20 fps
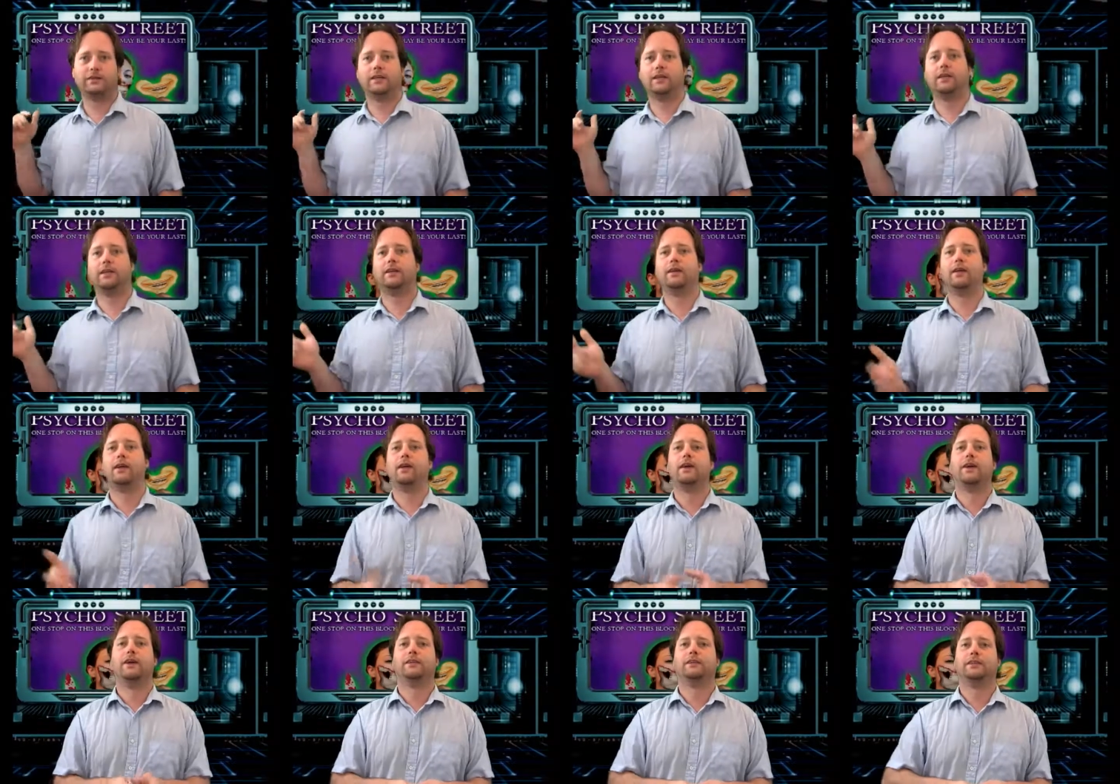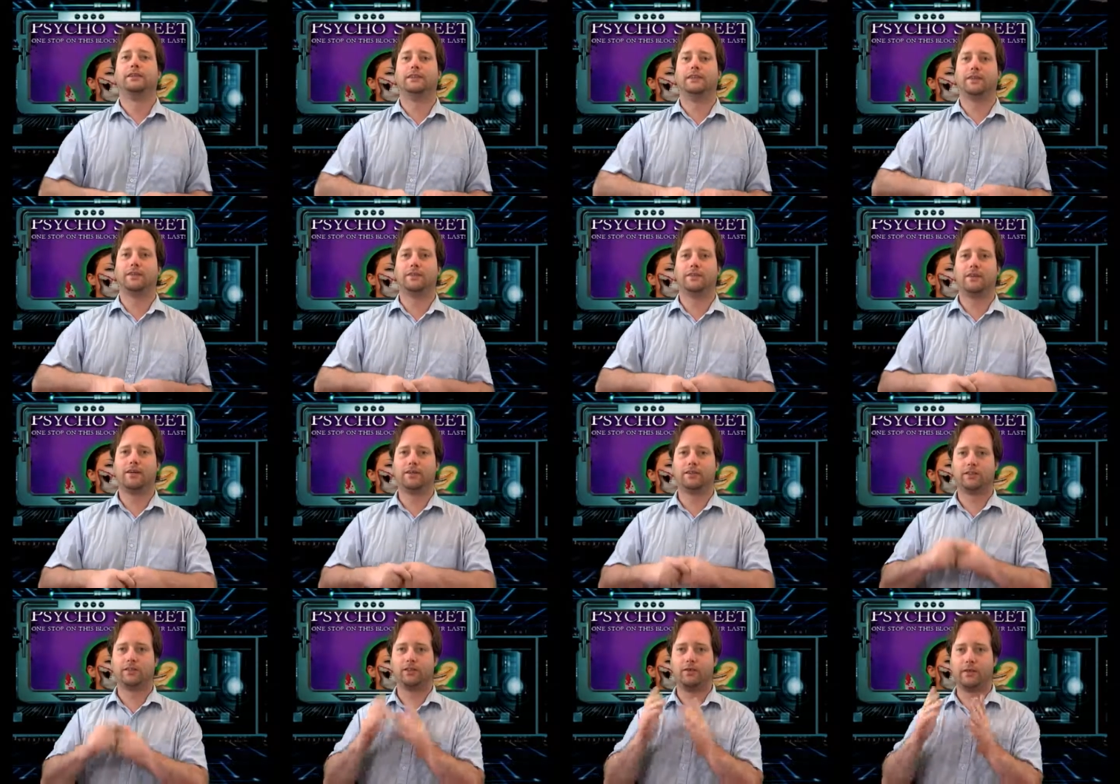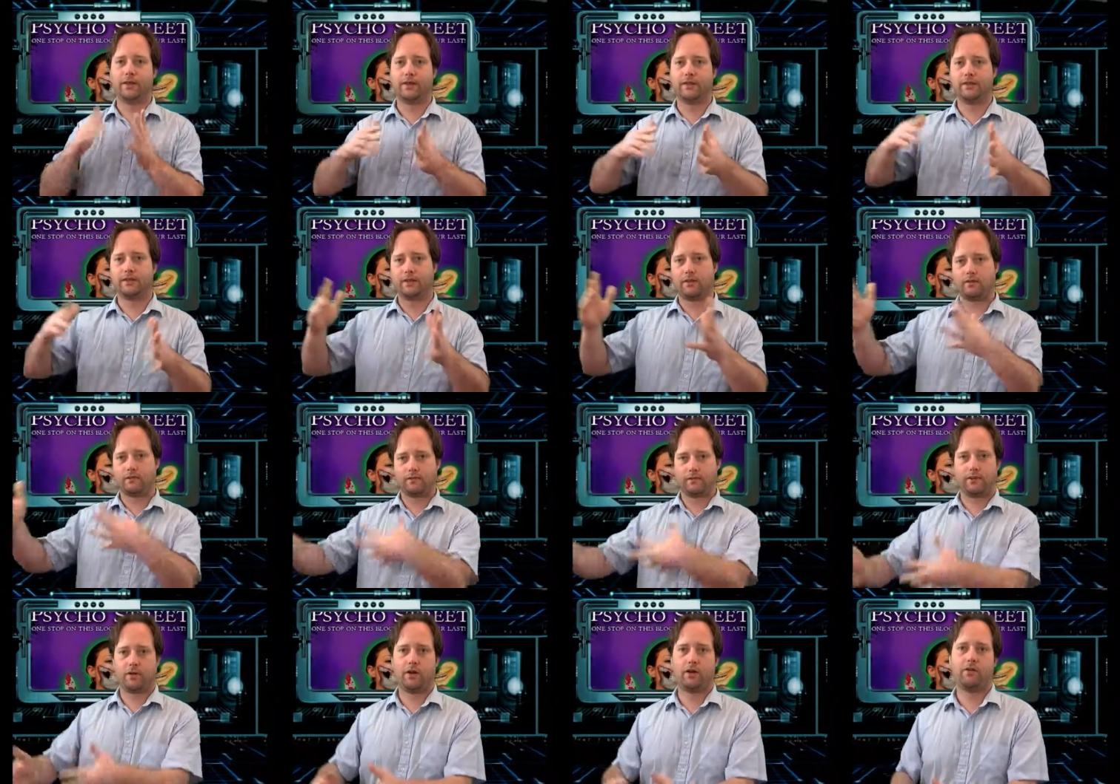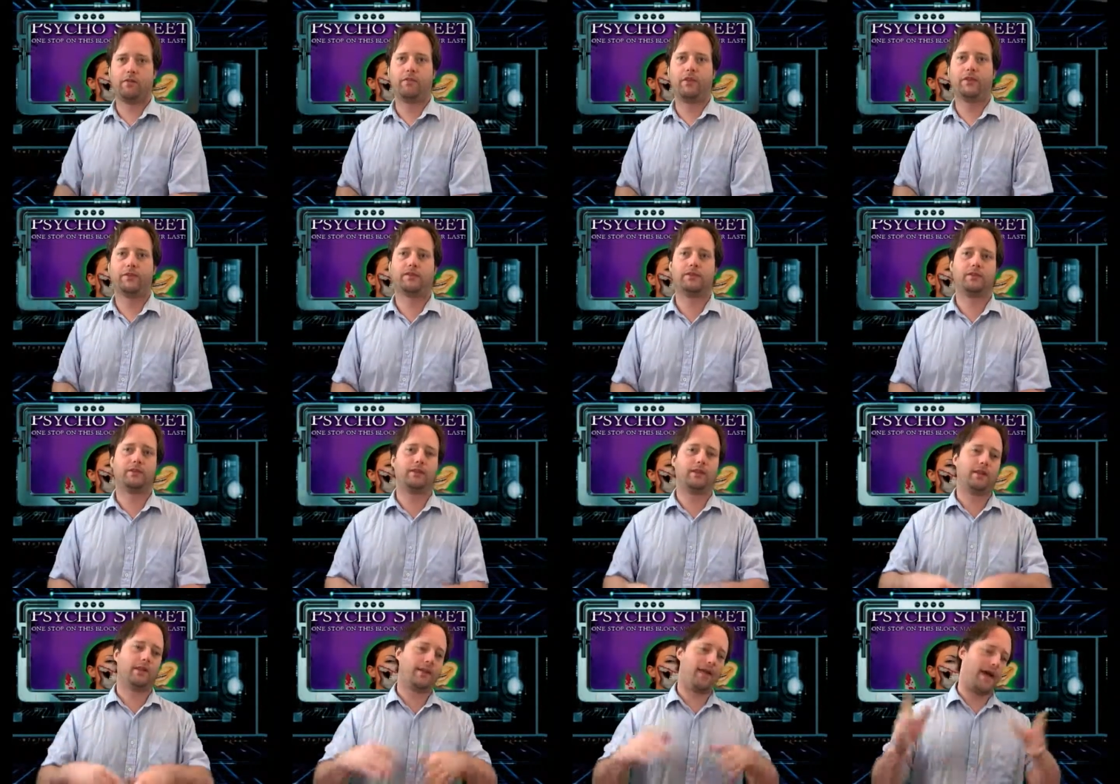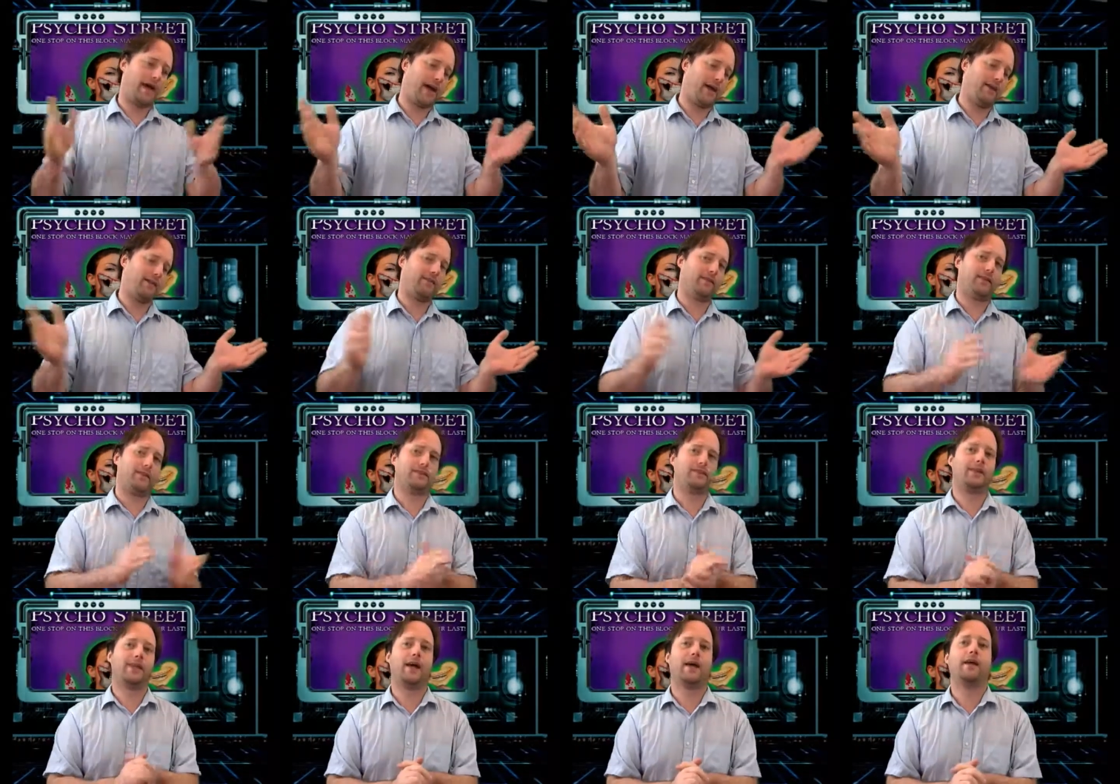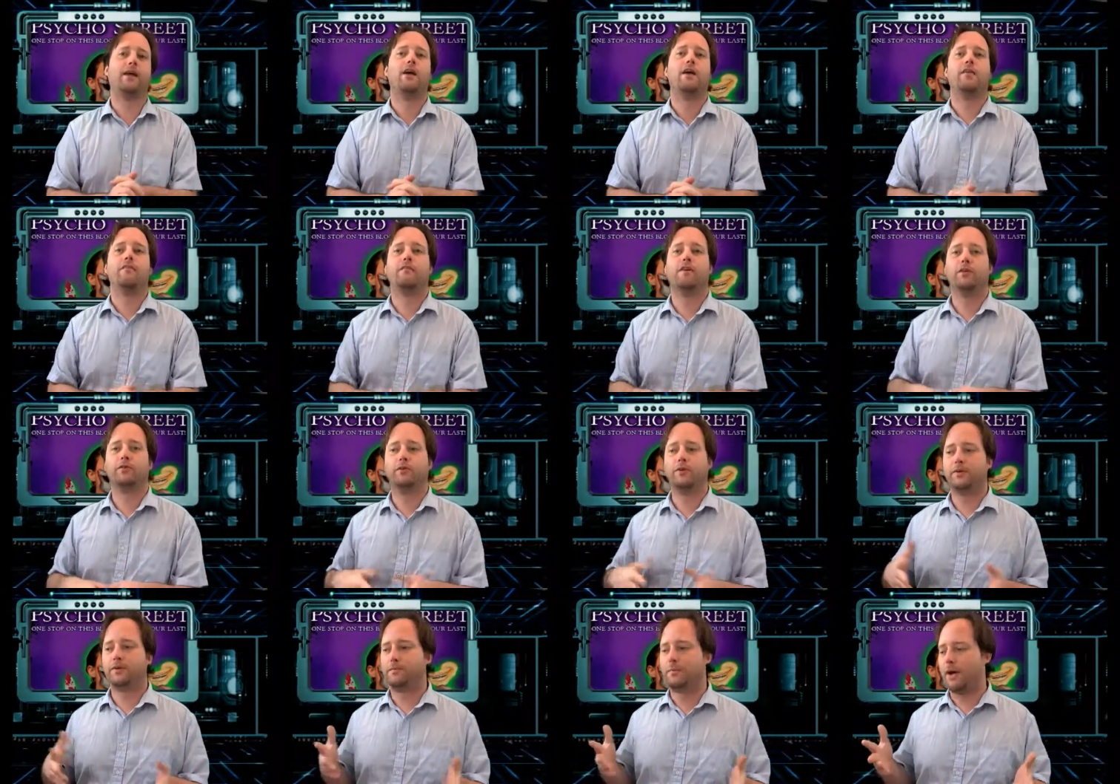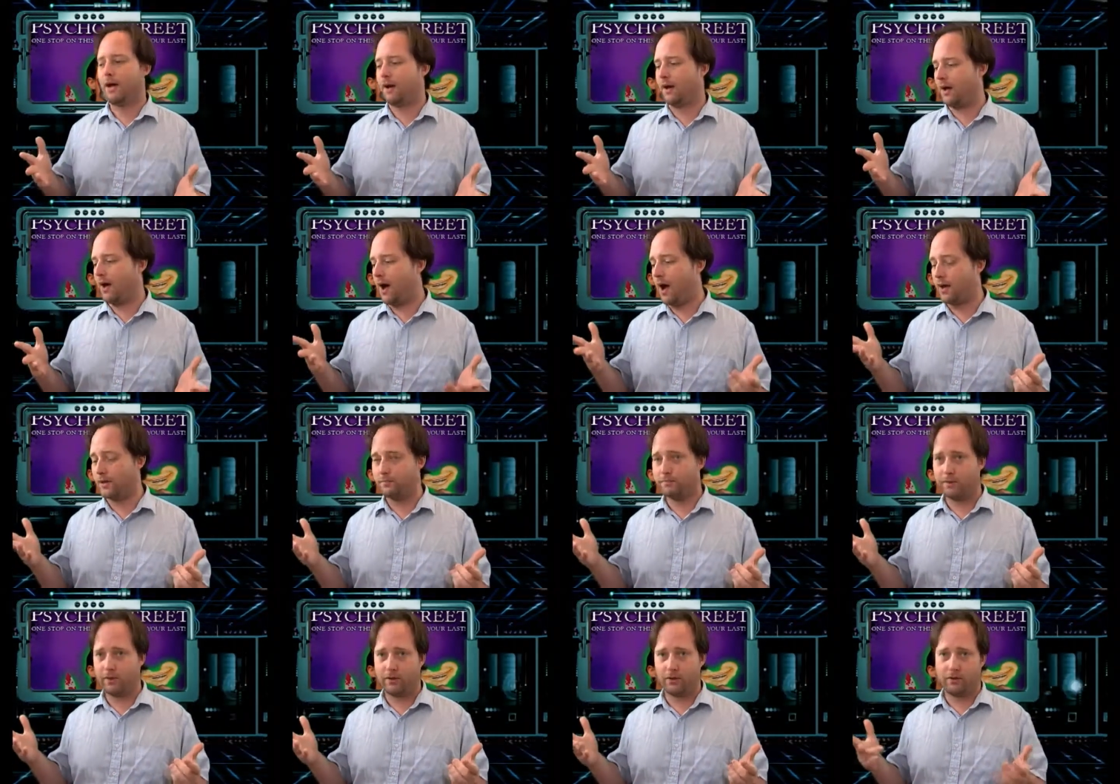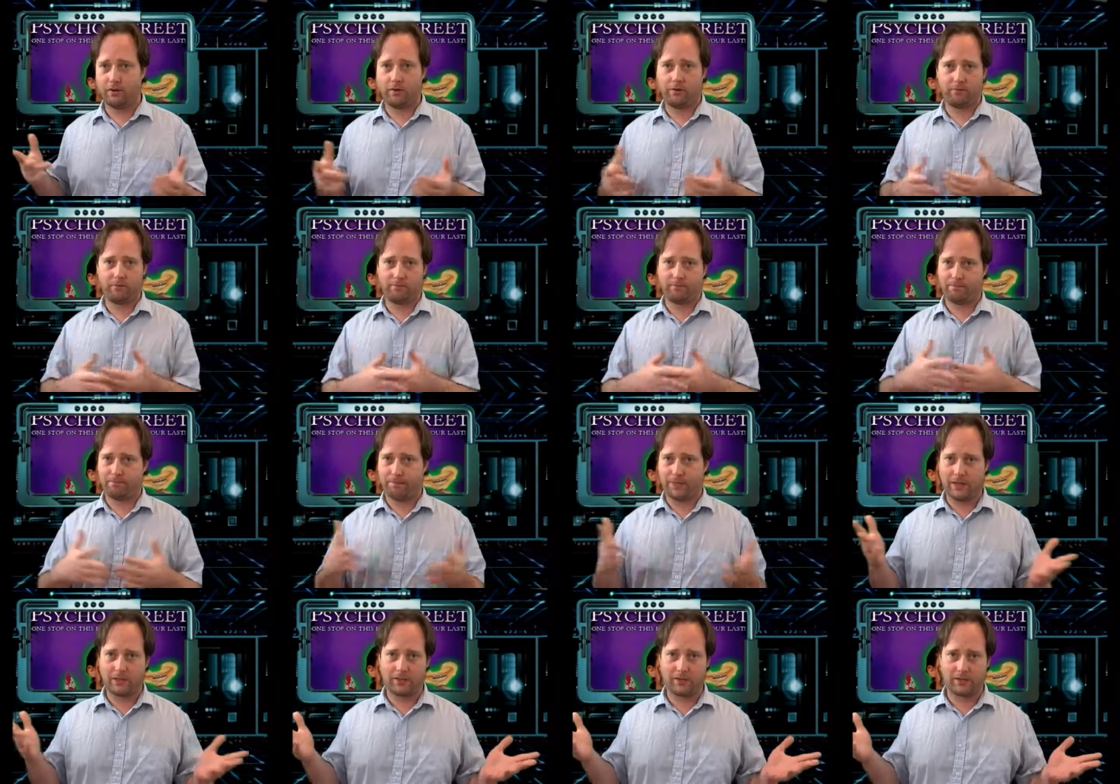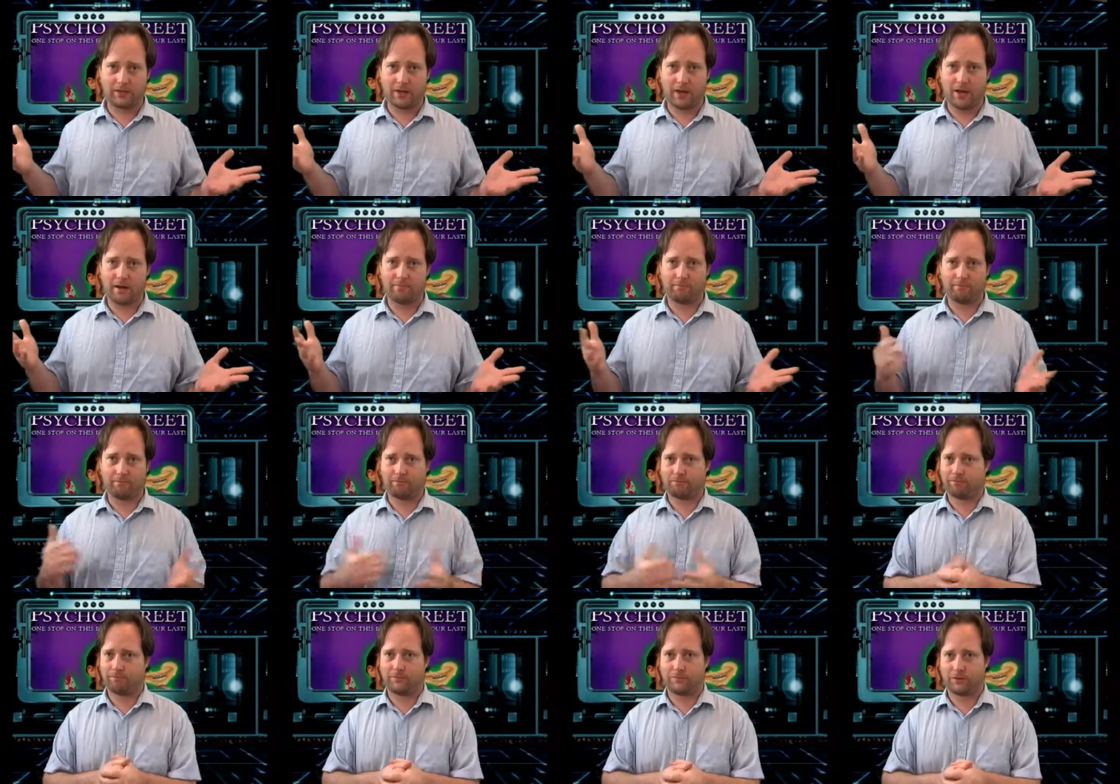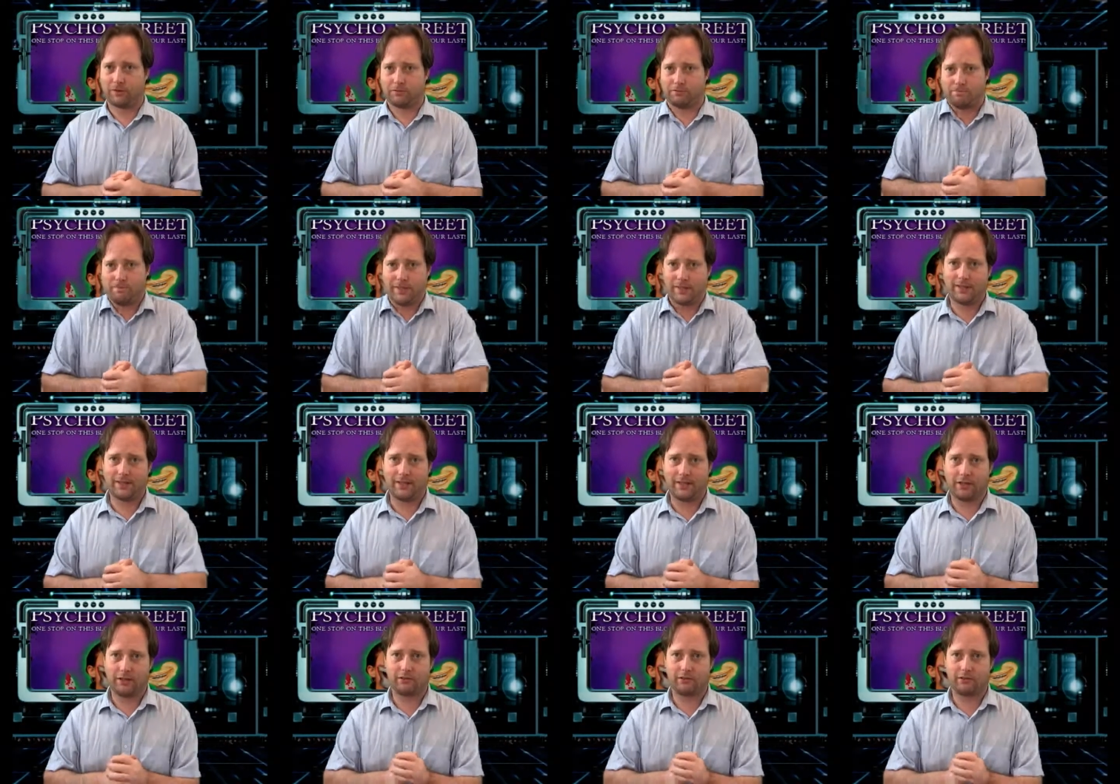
and she starts telling stories of, this and that and this and that. First one's about a hospital patient's gone mentally